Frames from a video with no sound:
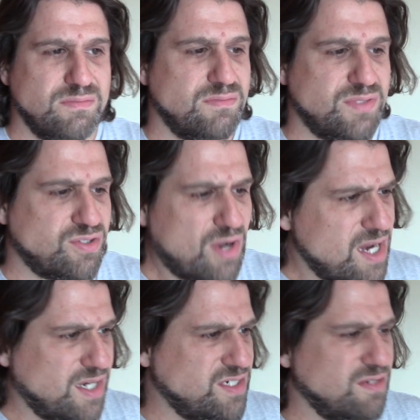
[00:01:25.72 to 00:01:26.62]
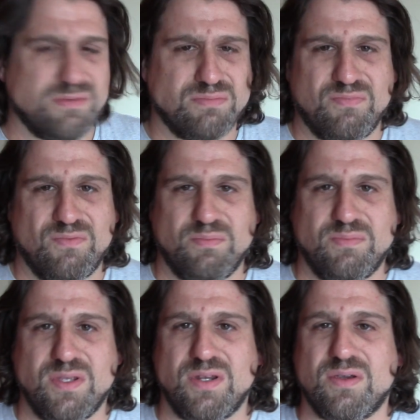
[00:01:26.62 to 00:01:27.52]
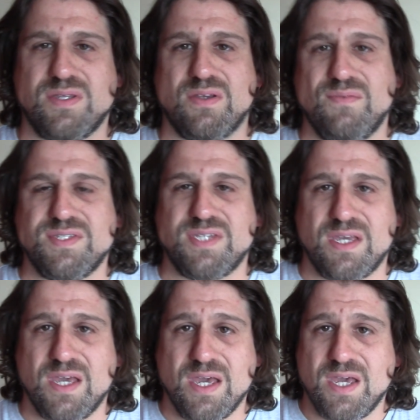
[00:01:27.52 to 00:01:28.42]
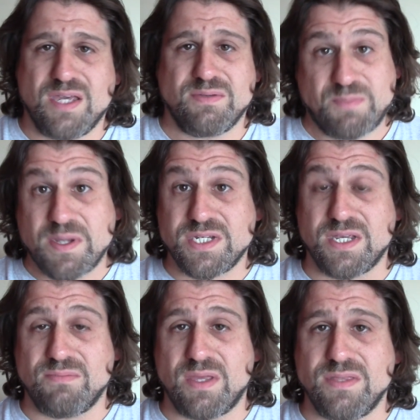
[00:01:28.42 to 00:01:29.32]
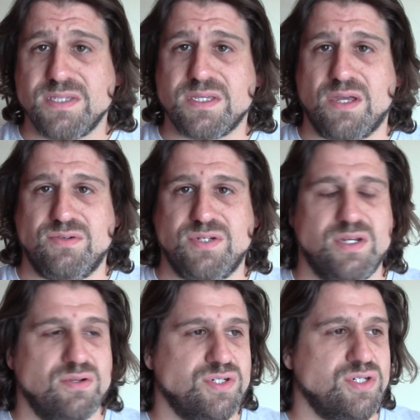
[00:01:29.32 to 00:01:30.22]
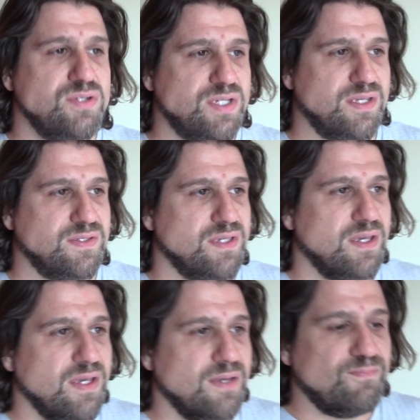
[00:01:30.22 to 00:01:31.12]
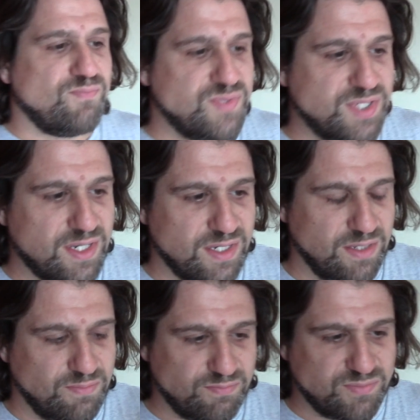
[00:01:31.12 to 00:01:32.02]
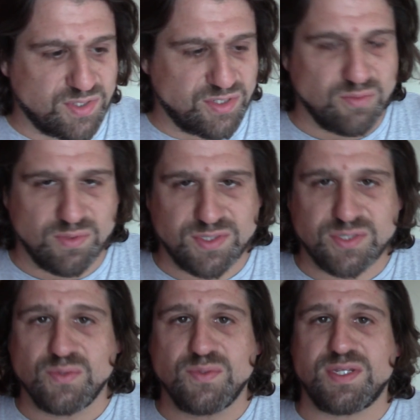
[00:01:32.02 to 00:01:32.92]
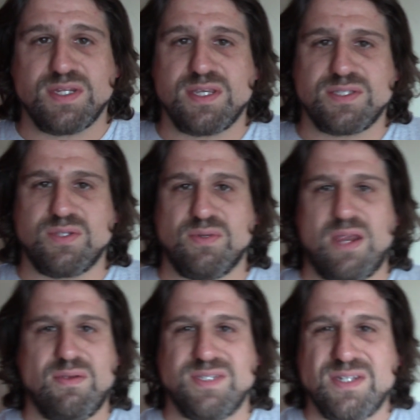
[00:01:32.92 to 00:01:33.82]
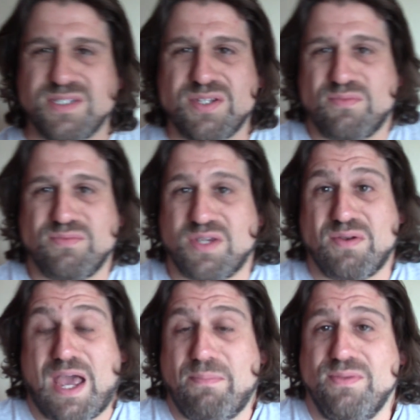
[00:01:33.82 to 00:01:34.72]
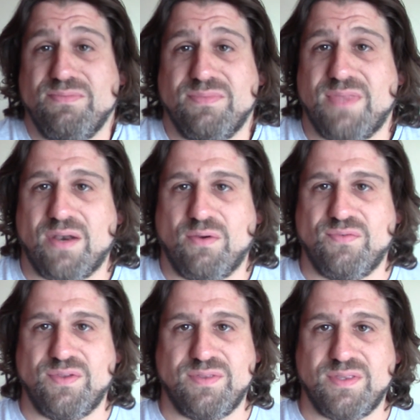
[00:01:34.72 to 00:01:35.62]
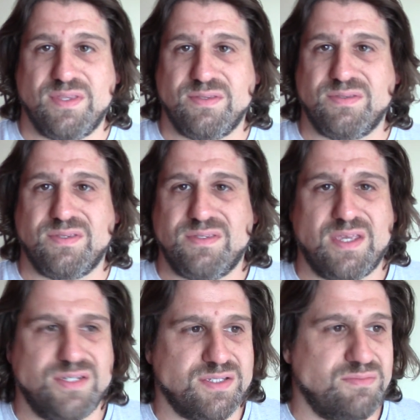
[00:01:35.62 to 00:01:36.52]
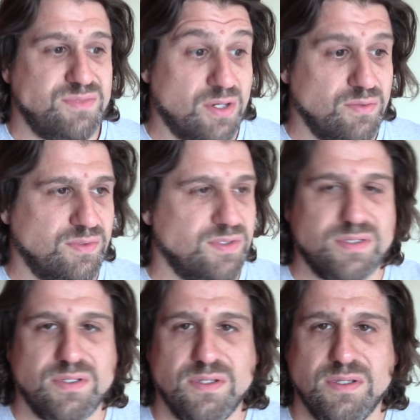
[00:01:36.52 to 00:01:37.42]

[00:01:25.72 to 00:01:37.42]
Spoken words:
strange, you know, because obviously, especially in this country, you know, shootings certainly to do with schools and near school areas, they just don't happen that often. They just don't.